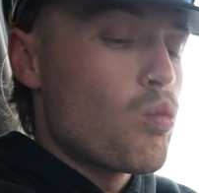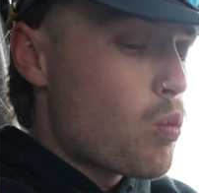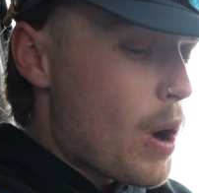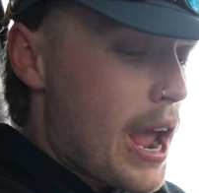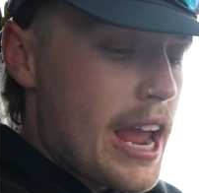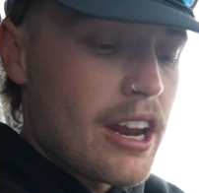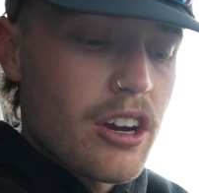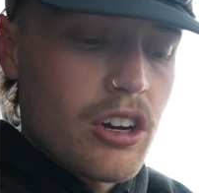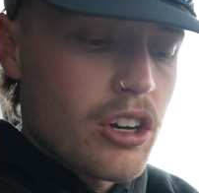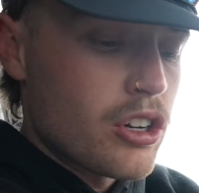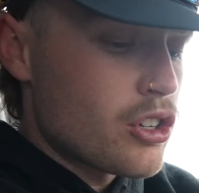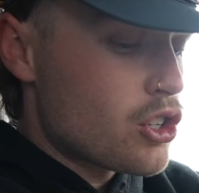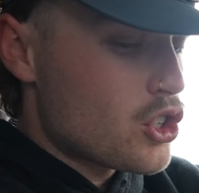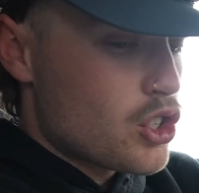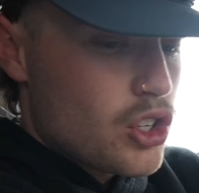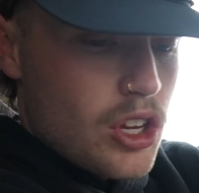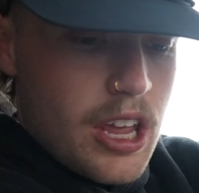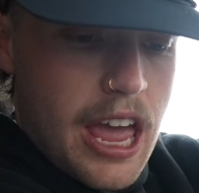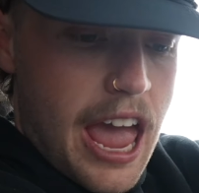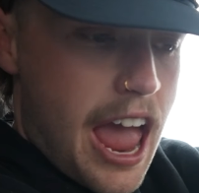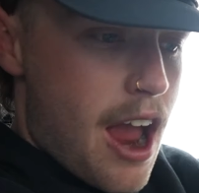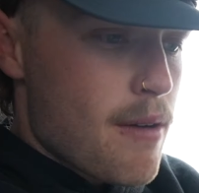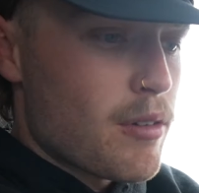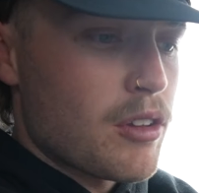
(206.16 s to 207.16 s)
Waders,
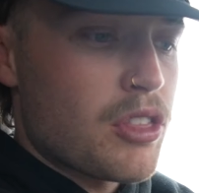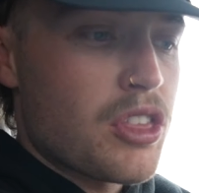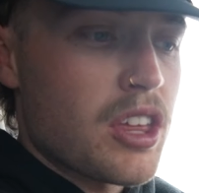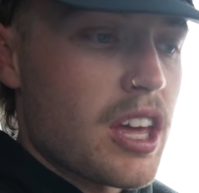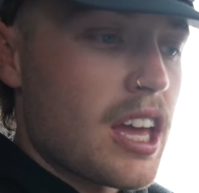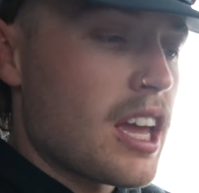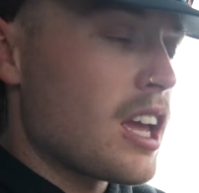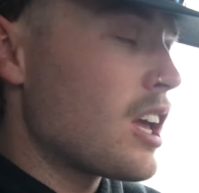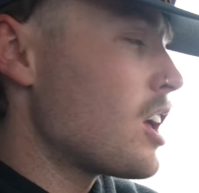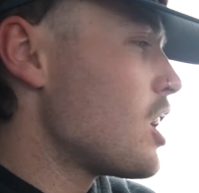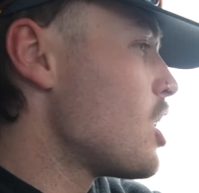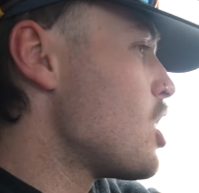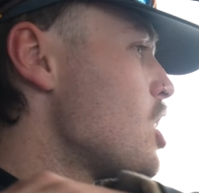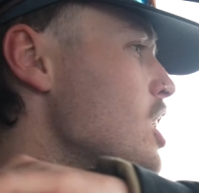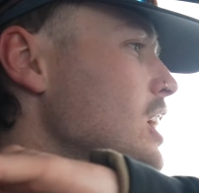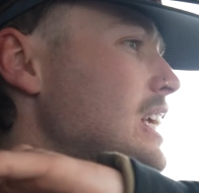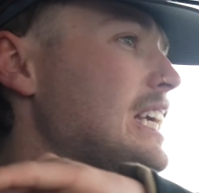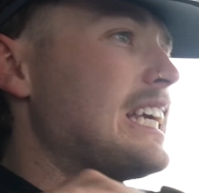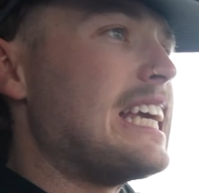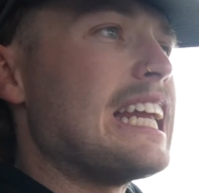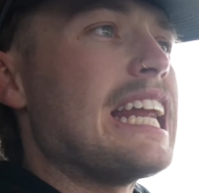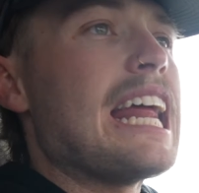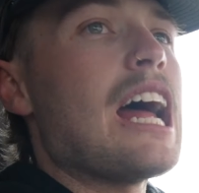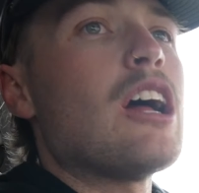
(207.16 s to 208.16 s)
everything,
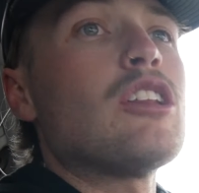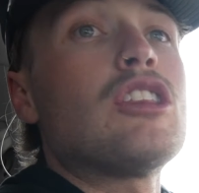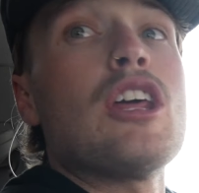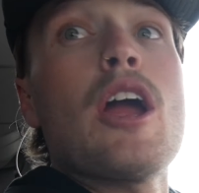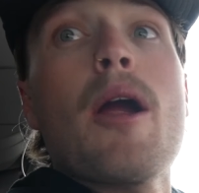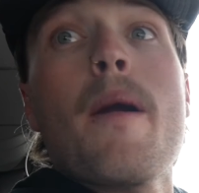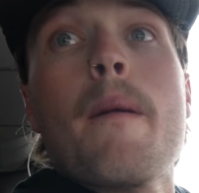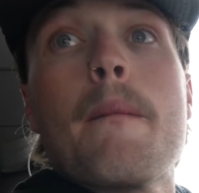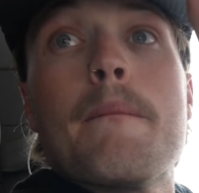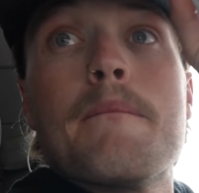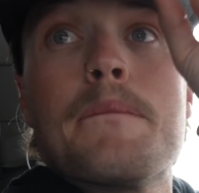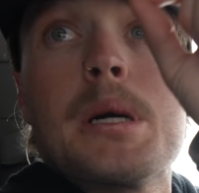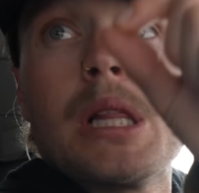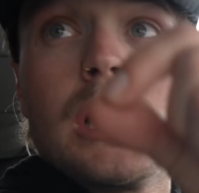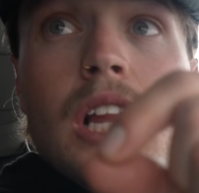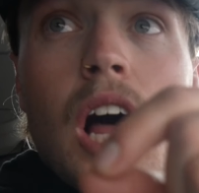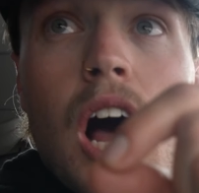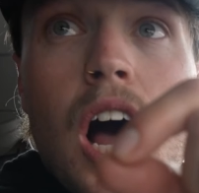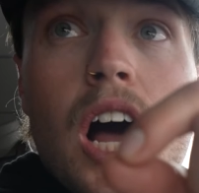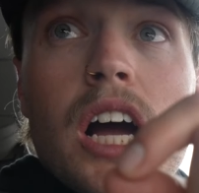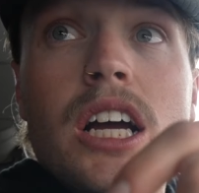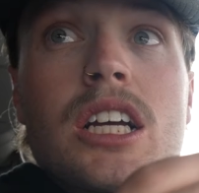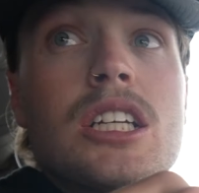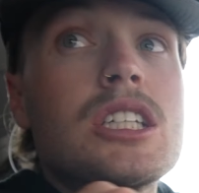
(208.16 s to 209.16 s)
get it out there.
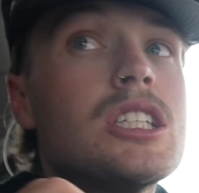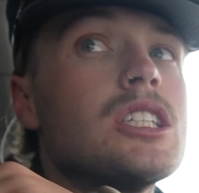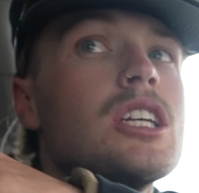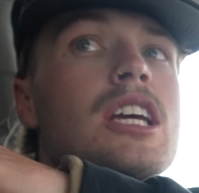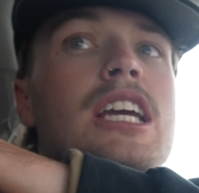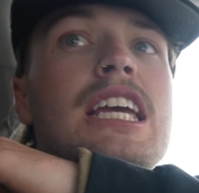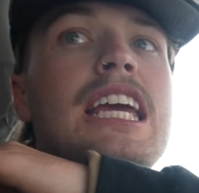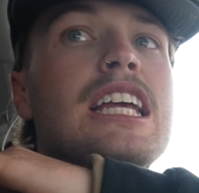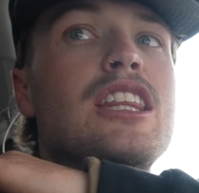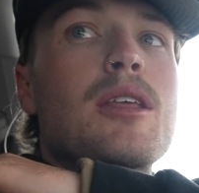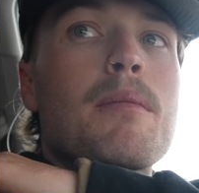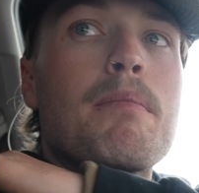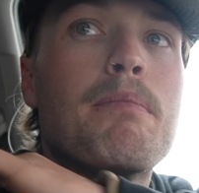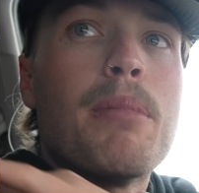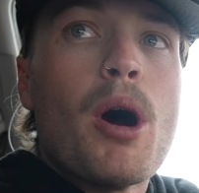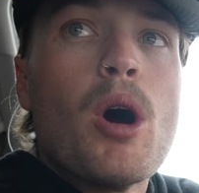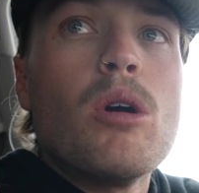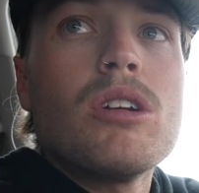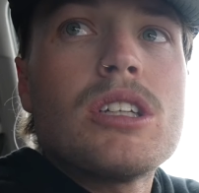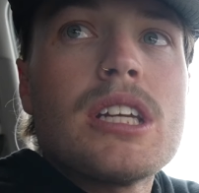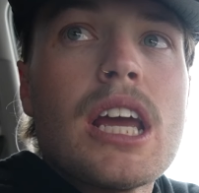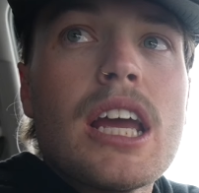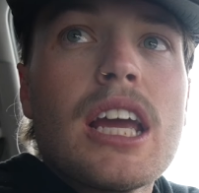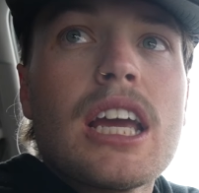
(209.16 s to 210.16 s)
Plugs, get the
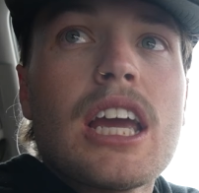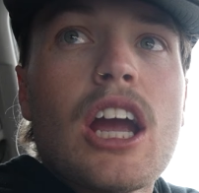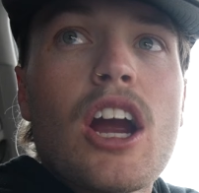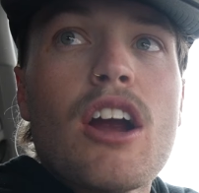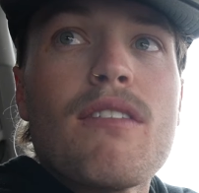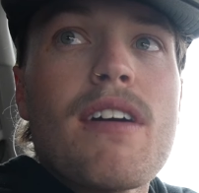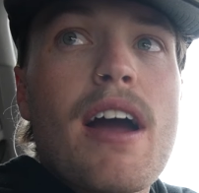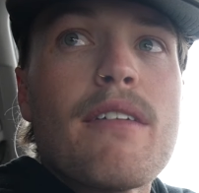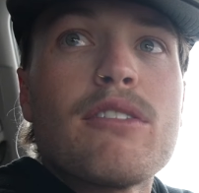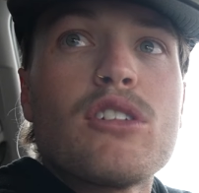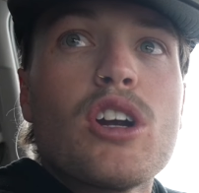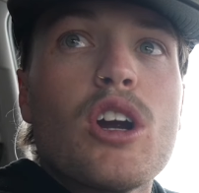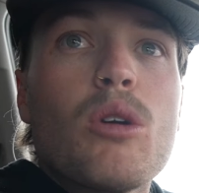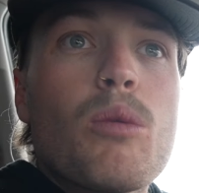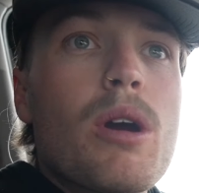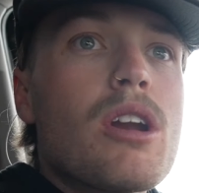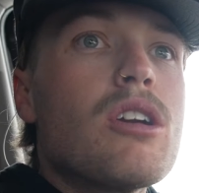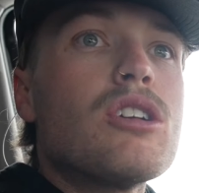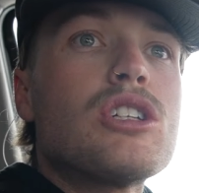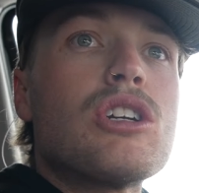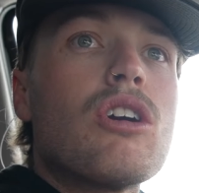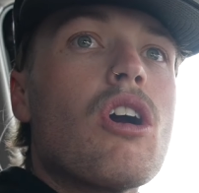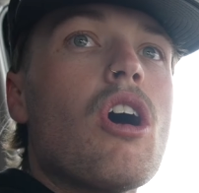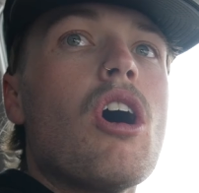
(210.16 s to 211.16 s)
boat taken care of after our
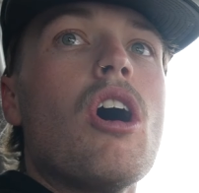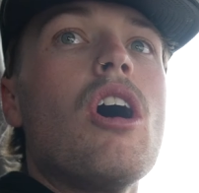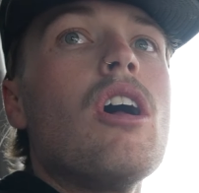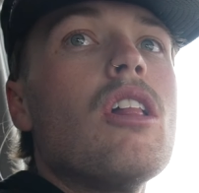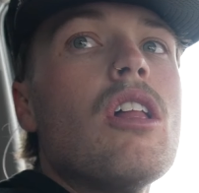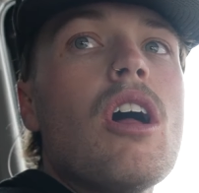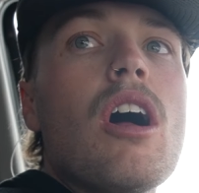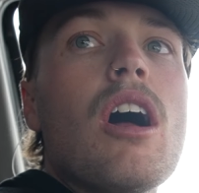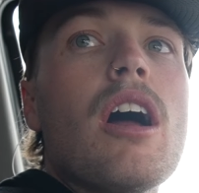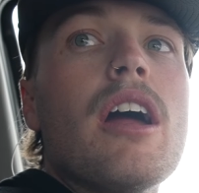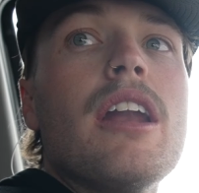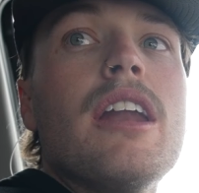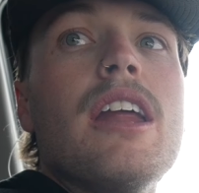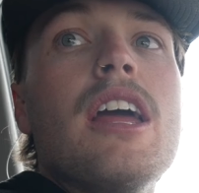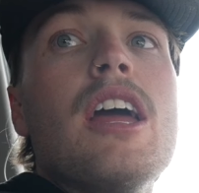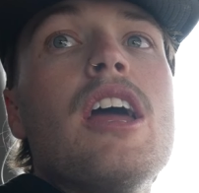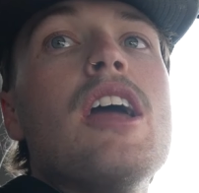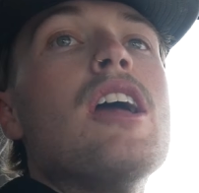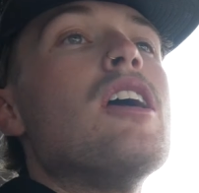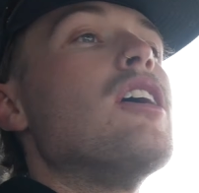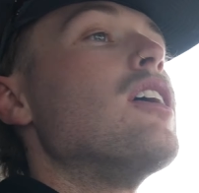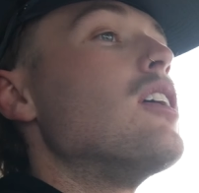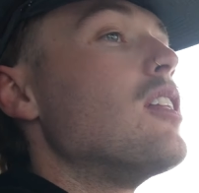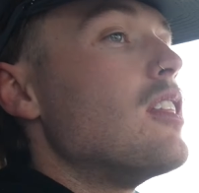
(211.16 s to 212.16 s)
waders are all on.
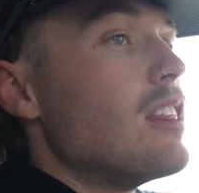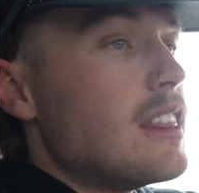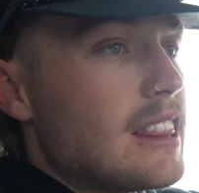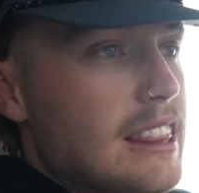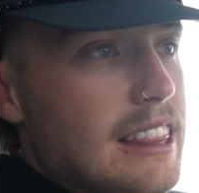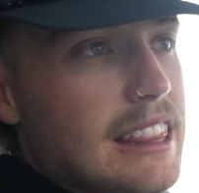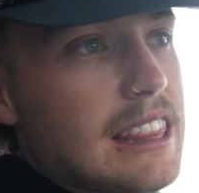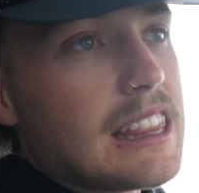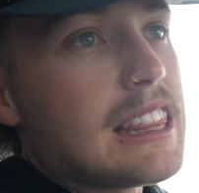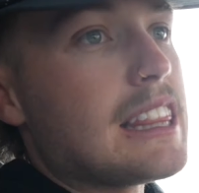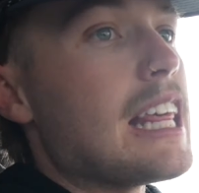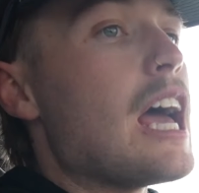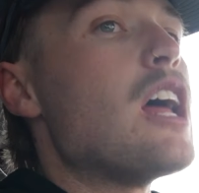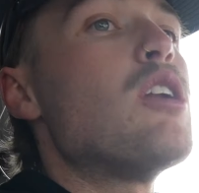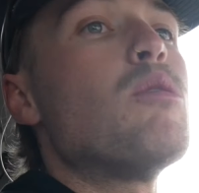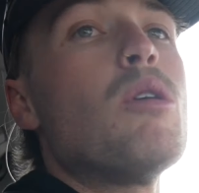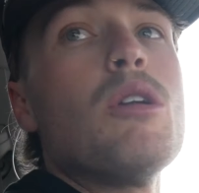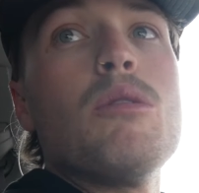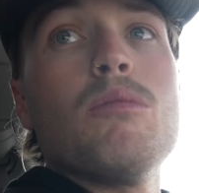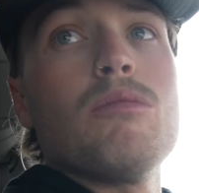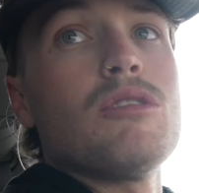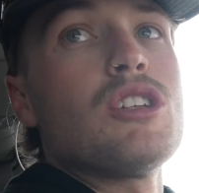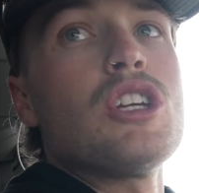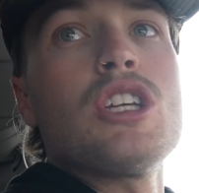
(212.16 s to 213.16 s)
Then
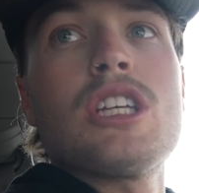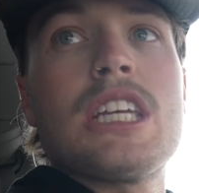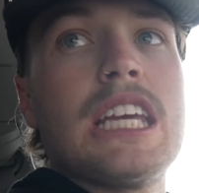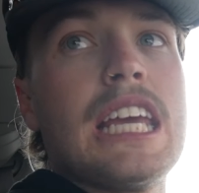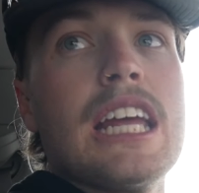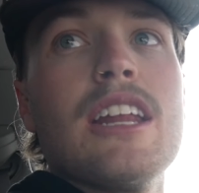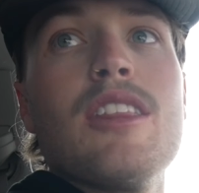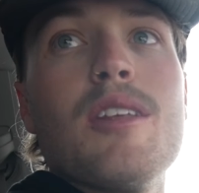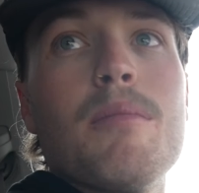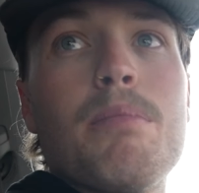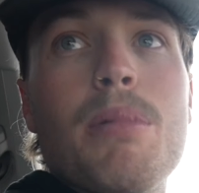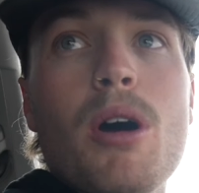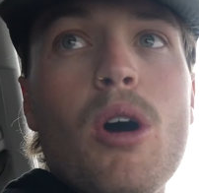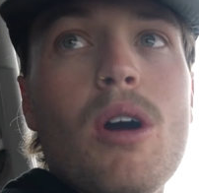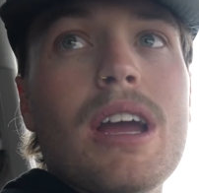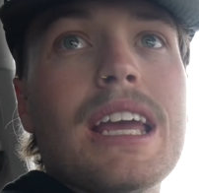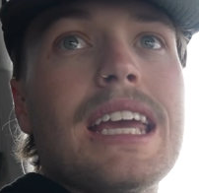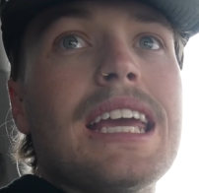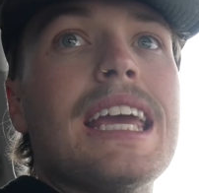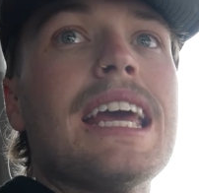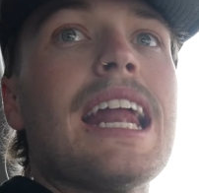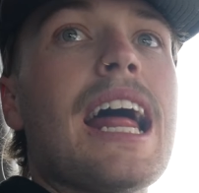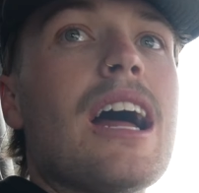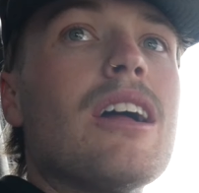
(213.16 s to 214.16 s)
when just get in the
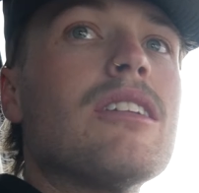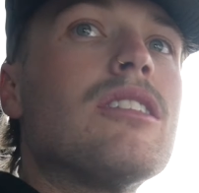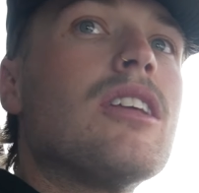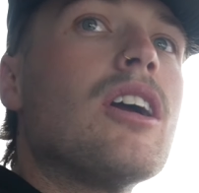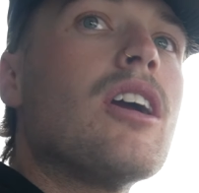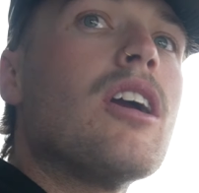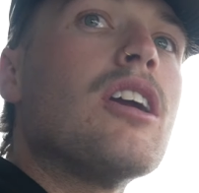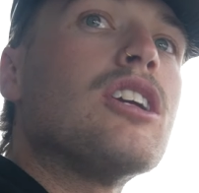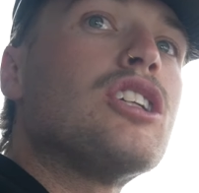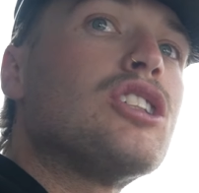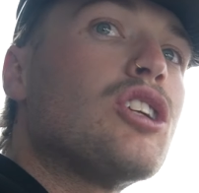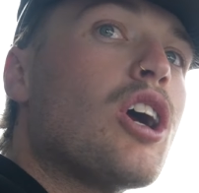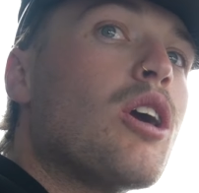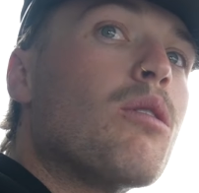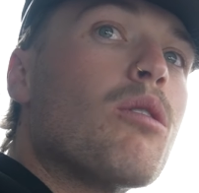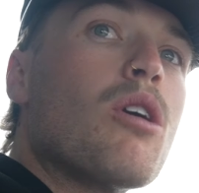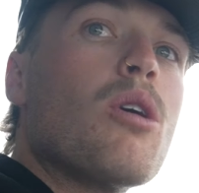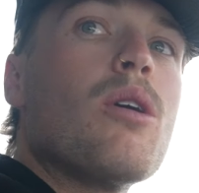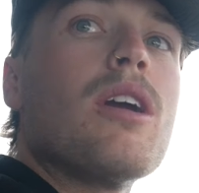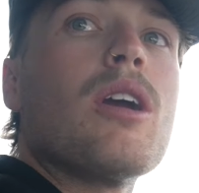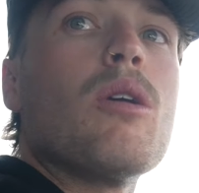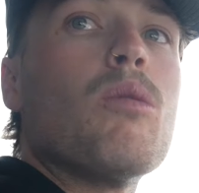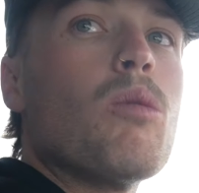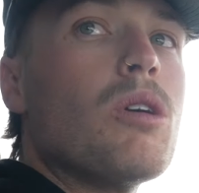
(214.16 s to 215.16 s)
boat, get out there, start
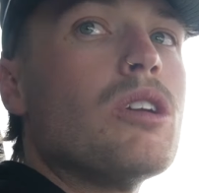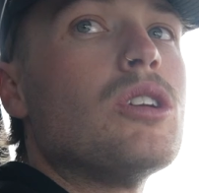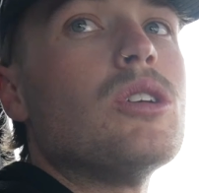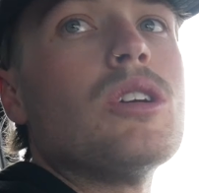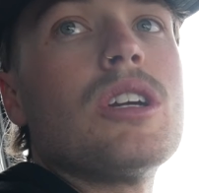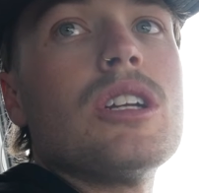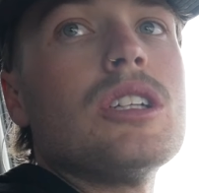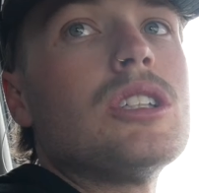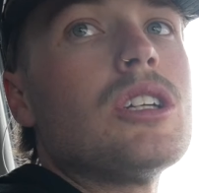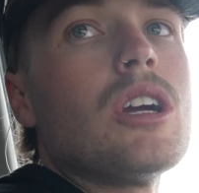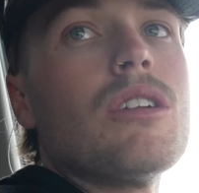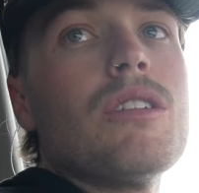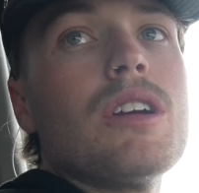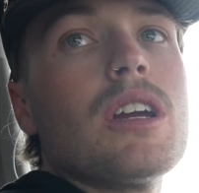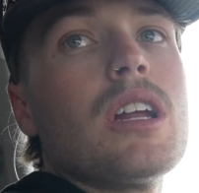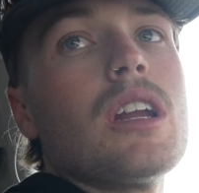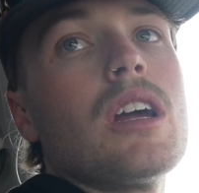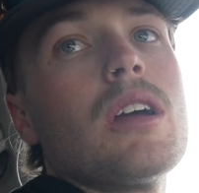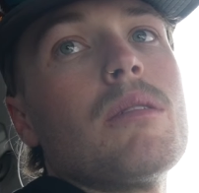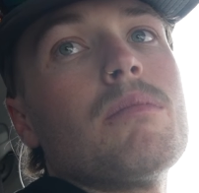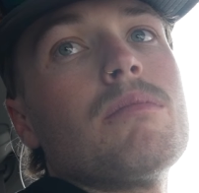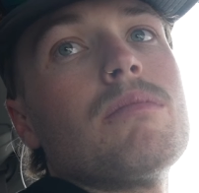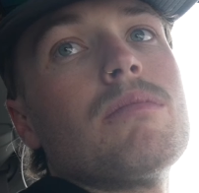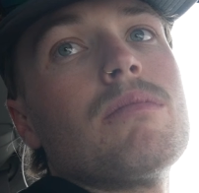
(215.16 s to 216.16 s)
rowing. One dude can start rigging
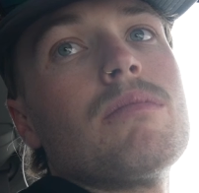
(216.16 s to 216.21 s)
up.